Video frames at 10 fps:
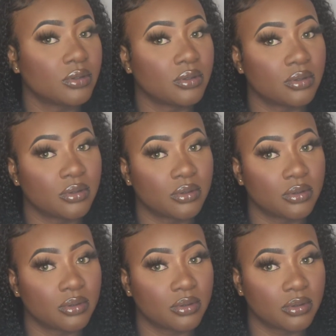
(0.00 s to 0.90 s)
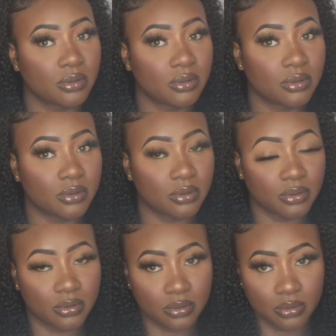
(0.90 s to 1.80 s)

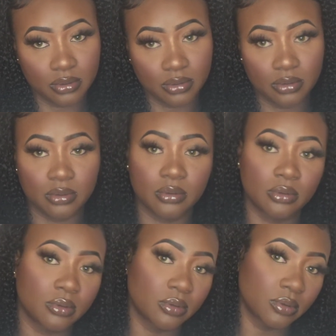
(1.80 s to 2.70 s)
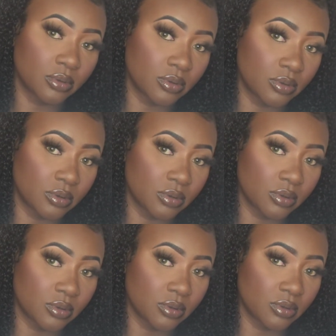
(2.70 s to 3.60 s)

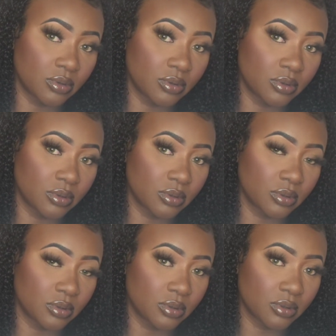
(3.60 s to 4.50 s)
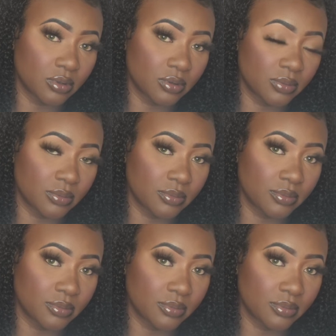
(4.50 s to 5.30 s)
(silence)